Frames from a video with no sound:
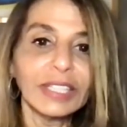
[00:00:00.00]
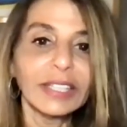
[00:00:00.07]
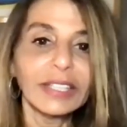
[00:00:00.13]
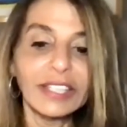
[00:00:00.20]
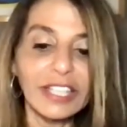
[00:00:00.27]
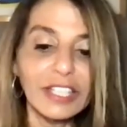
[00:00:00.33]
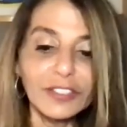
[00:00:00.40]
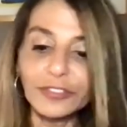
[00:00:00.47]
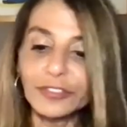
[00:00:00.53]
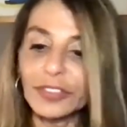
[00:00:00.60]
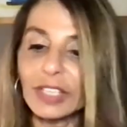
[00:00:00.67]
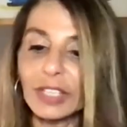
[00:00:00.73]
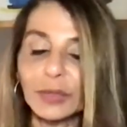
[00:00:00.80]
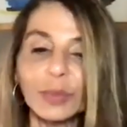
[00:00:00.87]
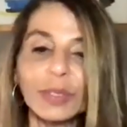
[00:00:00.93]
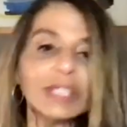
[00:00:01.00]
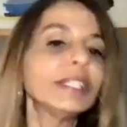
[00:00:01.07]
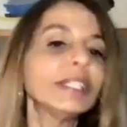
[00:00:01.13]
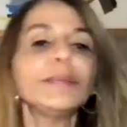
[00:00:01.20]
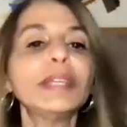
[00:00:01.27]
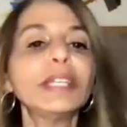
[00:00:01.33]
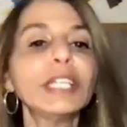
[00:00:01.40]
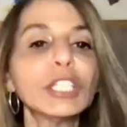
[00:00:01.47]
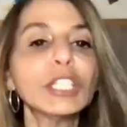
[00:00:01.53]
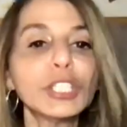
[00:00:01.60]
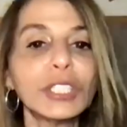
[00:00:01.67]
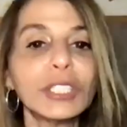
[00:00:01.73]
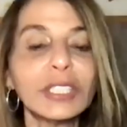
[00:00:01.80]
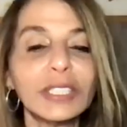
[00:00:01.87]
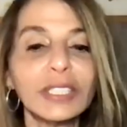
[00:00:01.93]
This fear will diminish
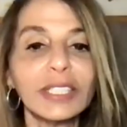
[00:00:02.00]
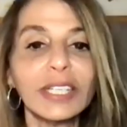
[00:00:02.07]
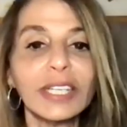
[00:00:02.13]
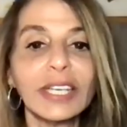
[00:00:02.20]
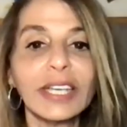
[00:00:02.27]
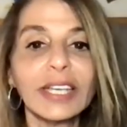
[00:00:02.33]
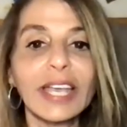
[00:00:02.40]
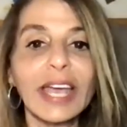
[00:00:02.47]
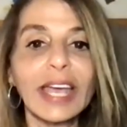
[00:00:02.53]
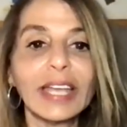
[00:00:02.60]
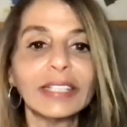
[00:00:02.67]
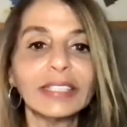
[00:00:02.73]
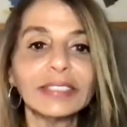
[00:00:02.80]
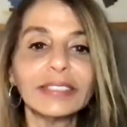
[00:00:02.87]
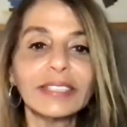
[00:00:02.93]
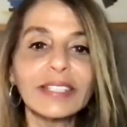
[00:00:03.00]
and